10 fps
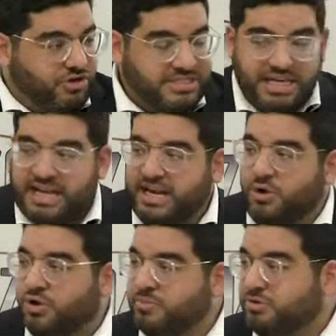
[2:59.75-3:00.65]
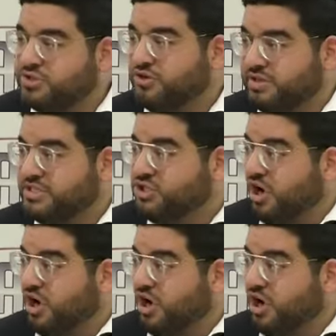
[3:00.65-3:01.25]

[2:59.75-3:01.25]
Instead of getting all emotional, this